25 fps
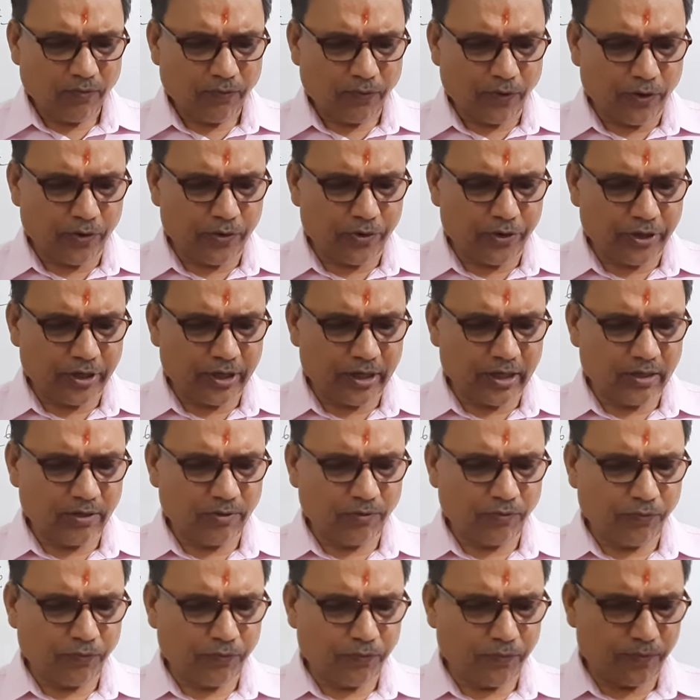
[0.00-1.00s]

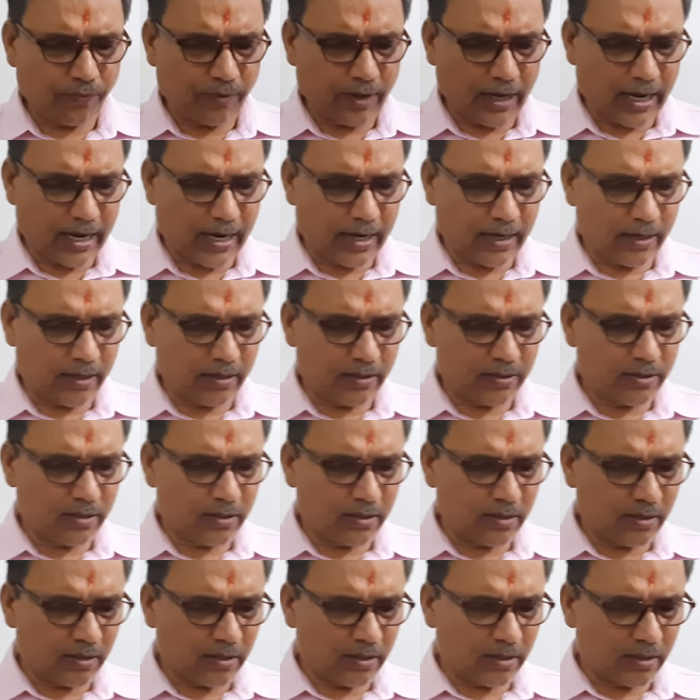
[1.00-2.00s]
fluidity
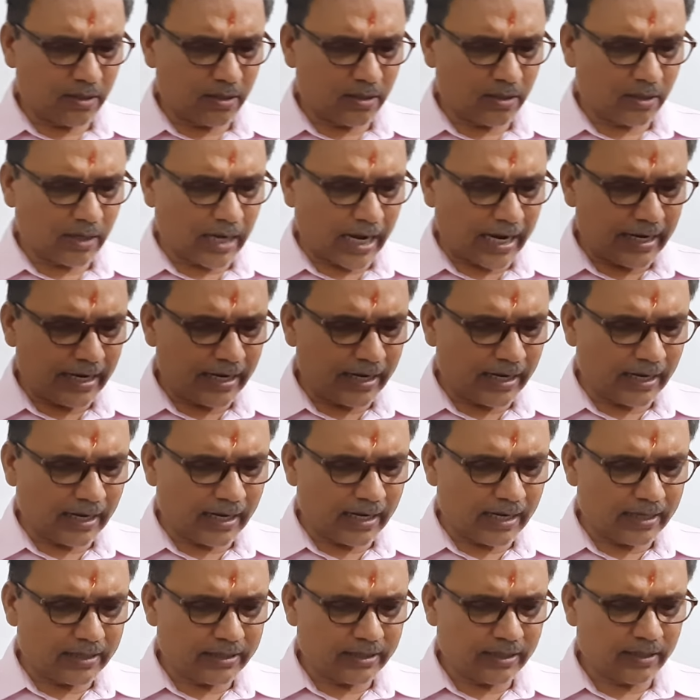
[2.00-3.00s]
and kinetic
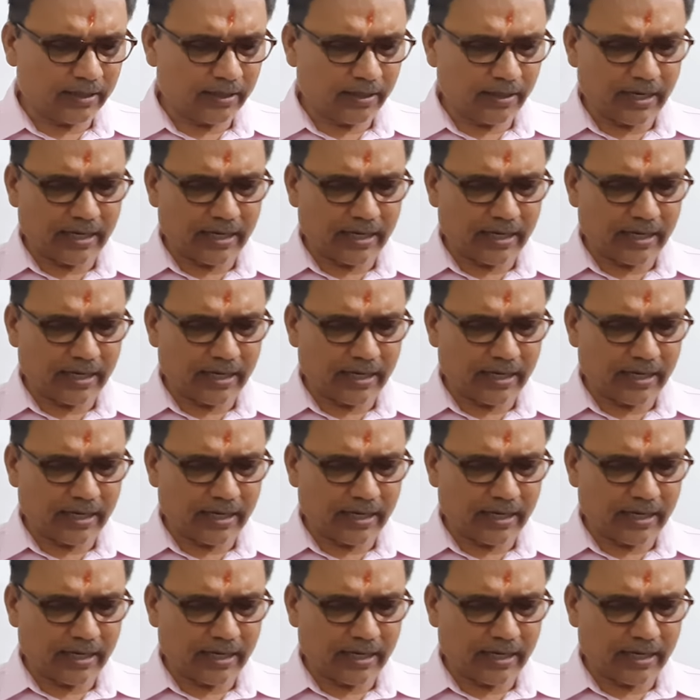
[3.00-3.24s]
energy,